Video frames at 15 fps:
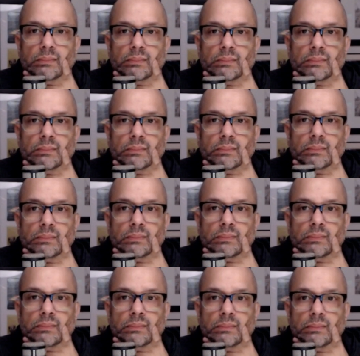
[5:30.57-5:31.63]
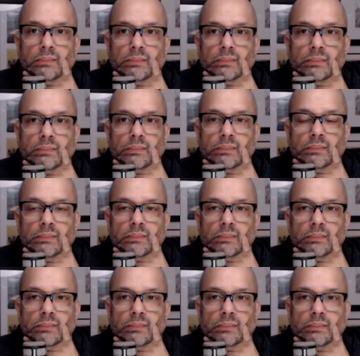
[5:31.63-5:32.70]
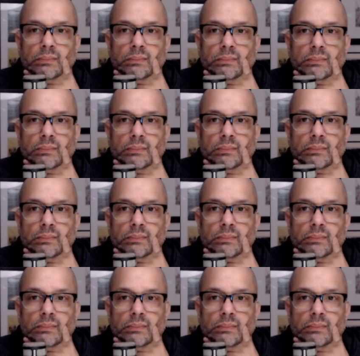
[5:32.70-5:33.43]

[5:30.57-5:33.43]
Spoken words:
[no speech]